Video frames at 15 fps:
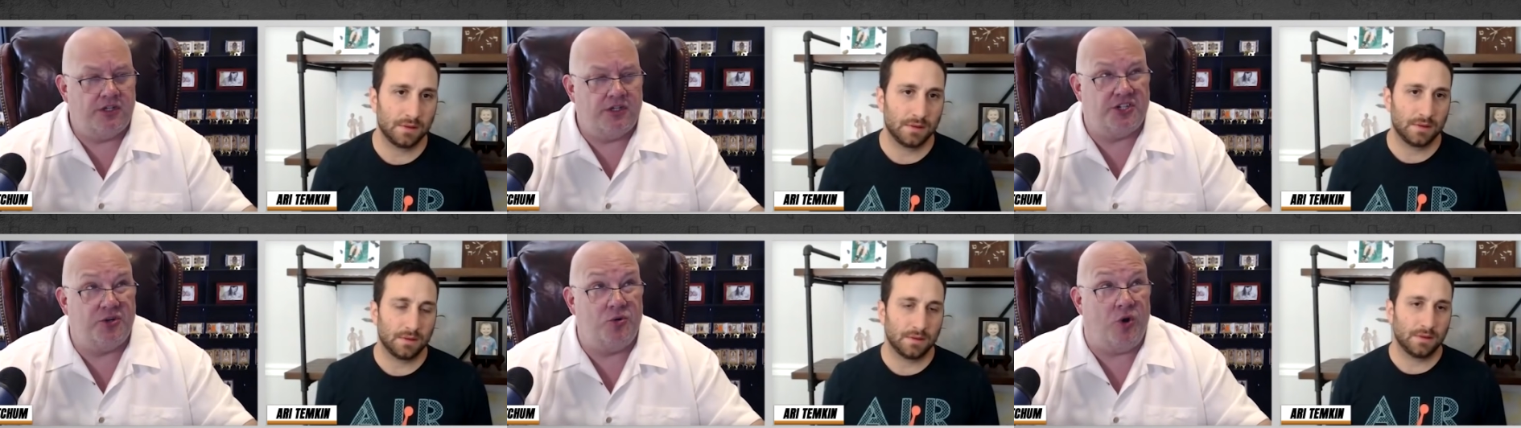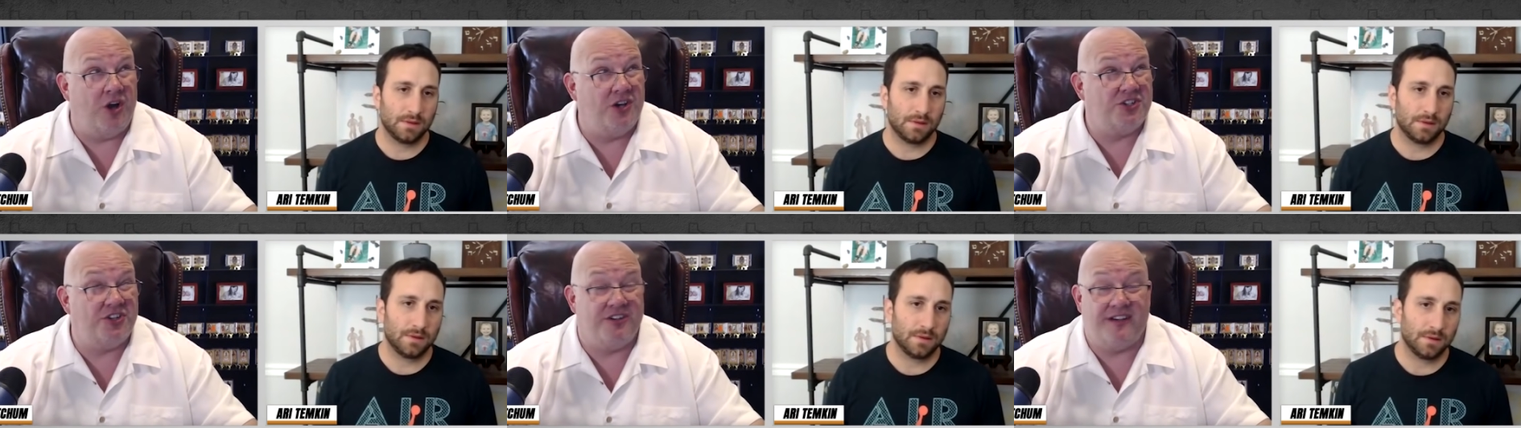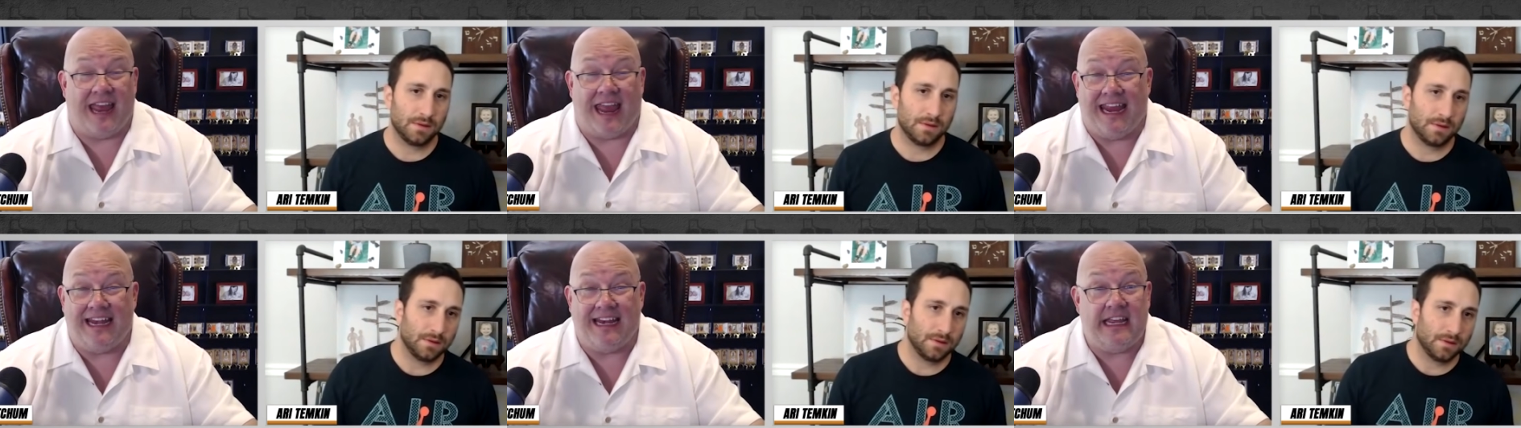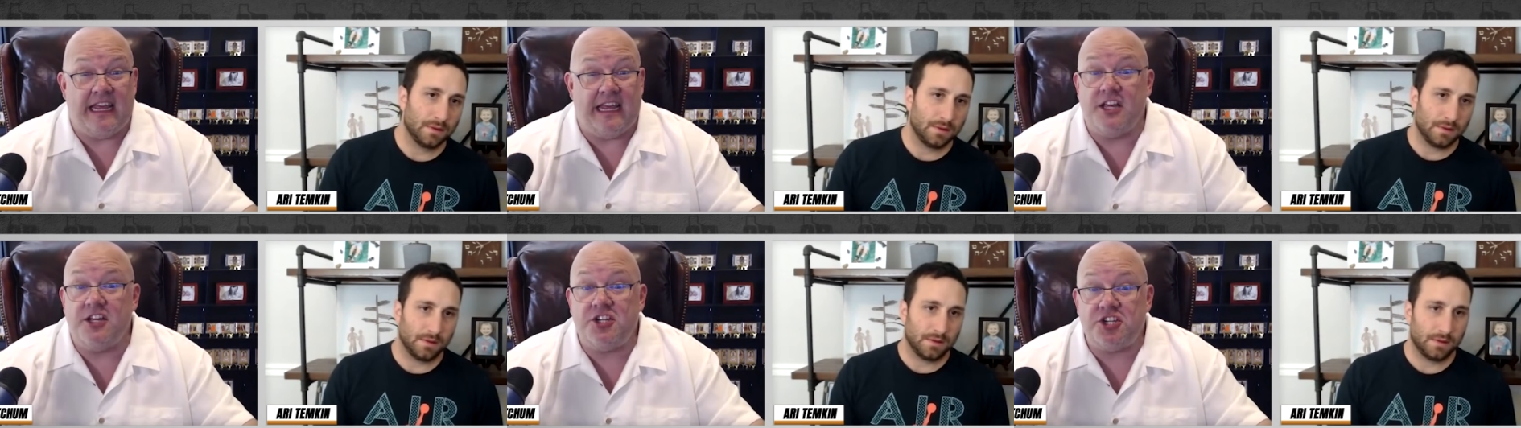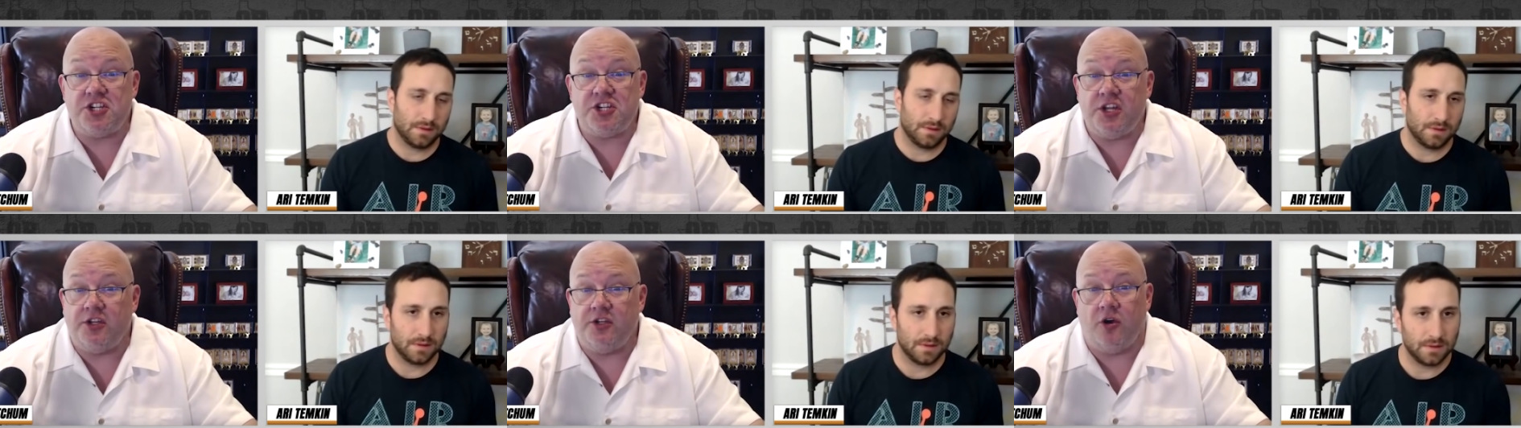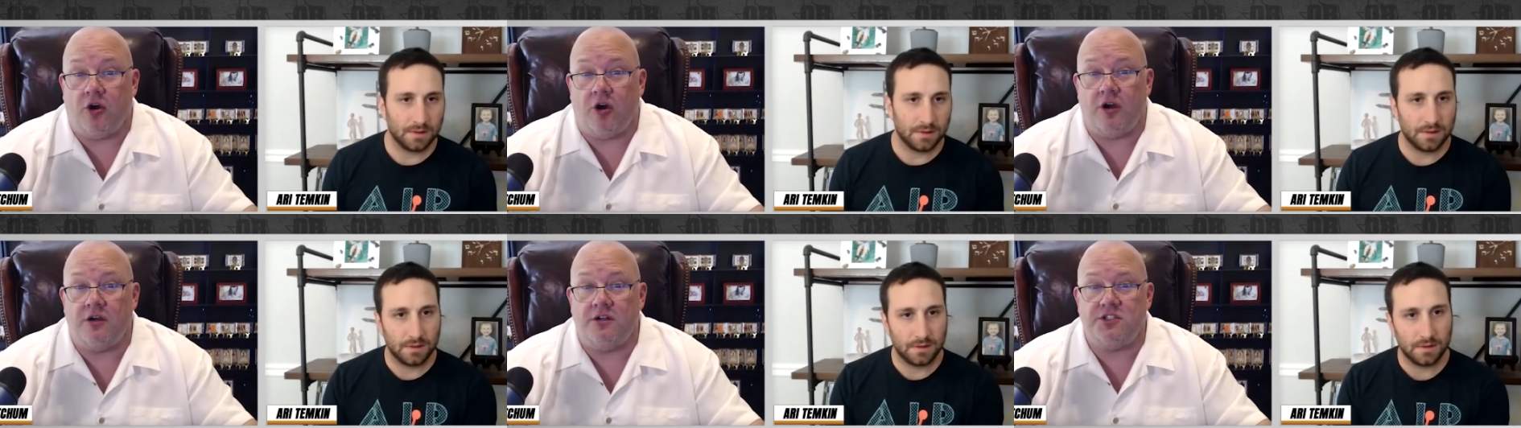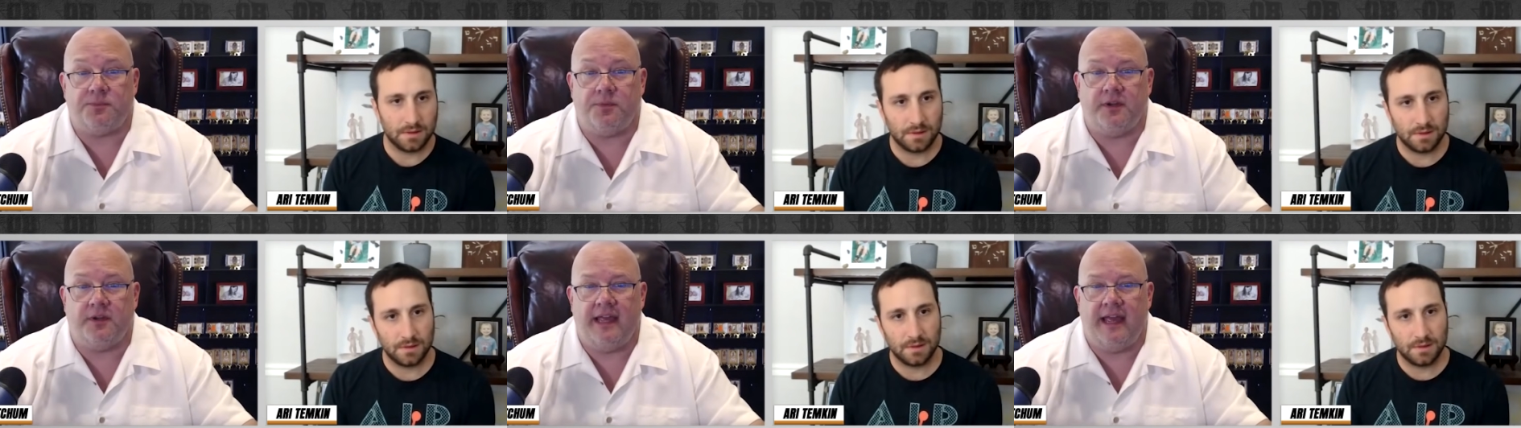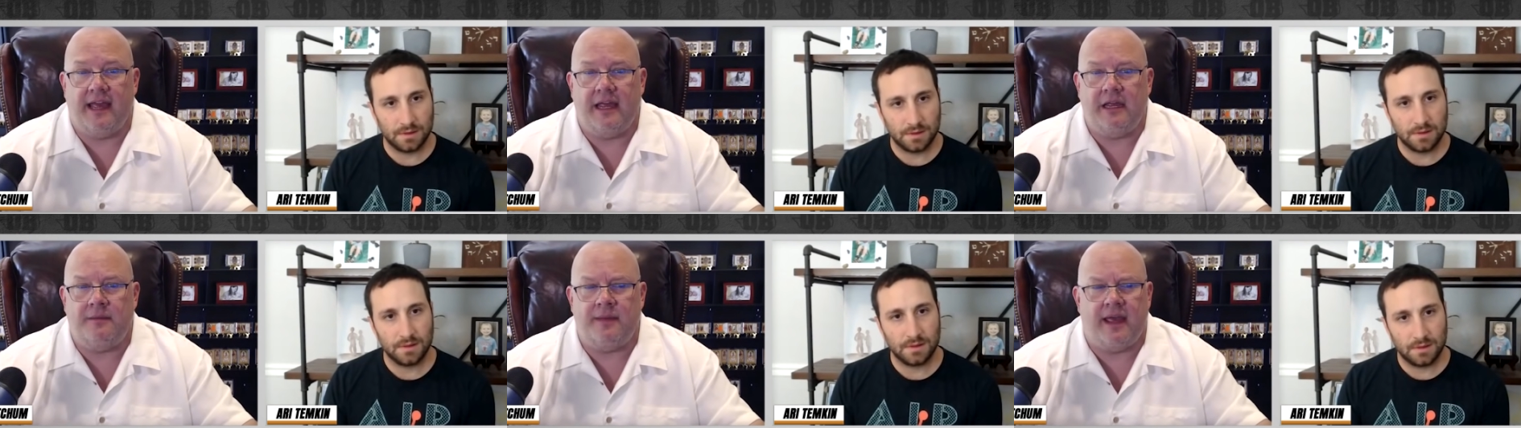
Speaker 1: 280 ish yards per game.